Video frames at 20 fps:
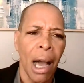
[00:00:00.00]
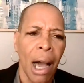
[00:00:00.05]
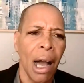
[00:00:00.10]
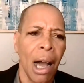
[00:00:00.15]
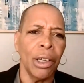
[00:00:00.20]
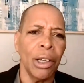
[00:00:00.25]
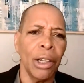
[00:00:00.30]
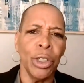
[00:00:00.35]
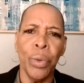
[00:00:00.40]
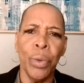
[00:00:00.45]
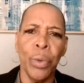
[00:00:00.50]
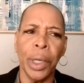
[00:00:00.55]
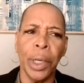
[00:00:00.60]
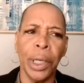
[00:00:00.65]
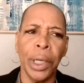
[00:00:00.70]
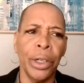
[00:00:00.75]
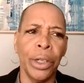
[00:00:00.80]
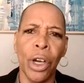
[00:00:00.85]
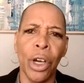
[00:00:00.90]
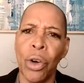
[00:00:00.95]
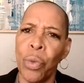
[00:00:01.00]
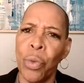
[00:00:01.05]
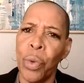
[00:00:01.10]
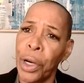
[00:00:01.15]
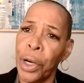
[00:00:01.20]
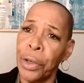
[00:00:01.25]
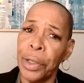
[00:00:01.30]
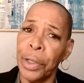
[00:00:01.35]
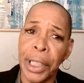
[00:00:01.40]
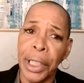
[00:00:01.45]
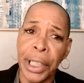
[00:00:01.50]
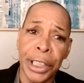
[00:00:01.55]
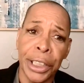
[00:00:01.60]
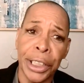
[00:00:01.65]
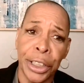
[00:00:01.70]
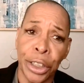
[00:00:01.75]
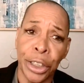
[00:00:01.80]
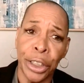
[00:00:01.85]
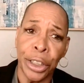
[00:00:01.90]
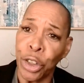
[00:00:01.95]
You want to know, where is the
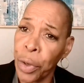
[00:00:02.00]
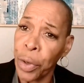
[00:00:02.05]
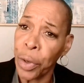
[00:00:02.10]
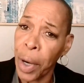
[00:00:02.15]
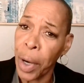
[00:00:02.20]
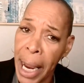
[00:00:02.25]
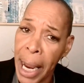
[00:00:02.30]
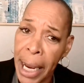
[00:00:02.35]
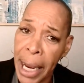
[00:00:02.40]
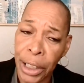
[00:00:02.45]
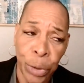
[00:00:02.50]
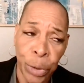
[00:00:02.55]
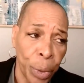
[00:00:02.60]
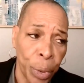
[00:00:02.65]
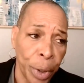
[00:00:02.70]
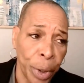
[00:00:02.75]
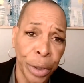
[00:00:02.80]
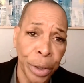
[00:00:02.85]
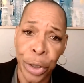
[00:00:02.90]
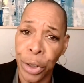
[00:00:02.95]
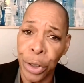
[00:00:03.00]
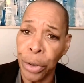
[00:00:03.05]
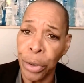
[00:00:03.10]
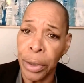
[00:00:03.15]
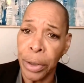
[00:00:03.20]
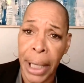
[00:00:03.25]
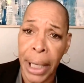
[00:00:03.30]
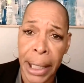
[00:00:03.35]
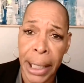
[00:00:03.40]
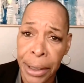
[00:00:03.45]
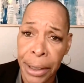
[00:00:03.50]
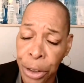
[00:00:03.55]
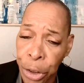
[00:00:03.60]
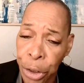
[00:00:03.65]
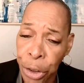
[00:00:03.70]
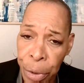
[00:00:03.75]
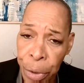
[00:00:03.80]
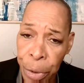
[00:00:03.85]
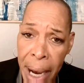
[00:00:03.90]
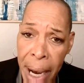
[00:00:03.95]
trash? Where do you take the
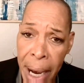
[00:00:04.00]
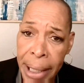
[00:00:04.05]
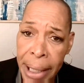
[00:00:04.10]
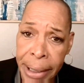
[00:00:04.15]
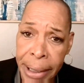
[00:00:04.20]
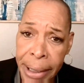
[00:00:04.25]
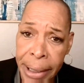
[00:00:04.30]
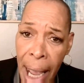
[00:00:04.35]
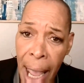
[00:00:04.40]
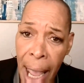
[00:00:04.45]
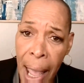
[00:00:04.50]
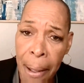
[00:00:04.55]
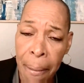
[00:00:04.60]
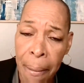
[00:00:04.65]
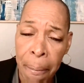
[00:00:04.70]
trash at?